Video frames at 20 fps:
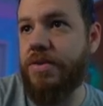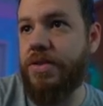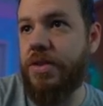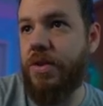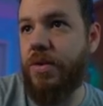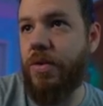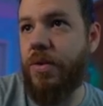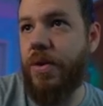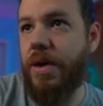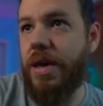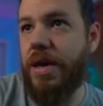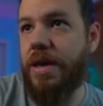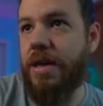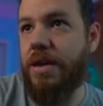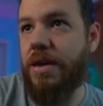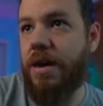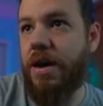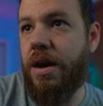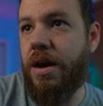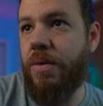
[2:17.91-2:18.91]
So
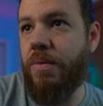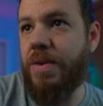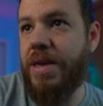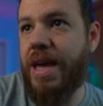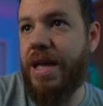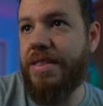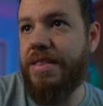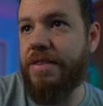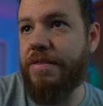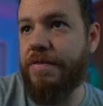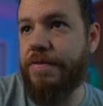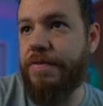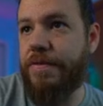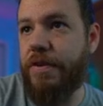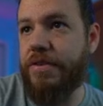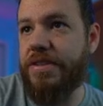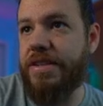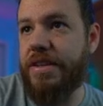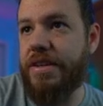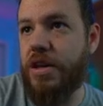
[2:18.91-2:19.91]
it uh, we had this
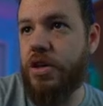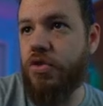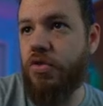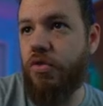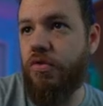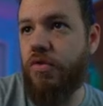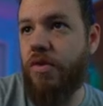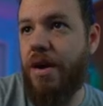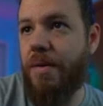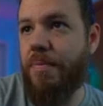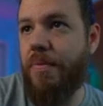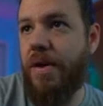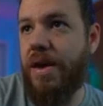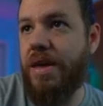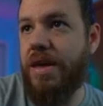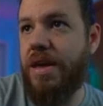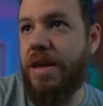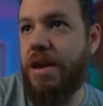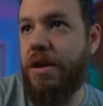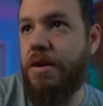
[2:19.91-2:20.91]
first initial drop
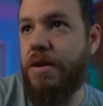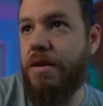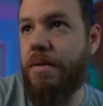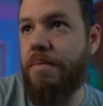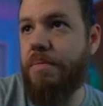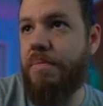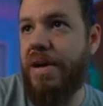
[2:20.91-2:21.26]
right here,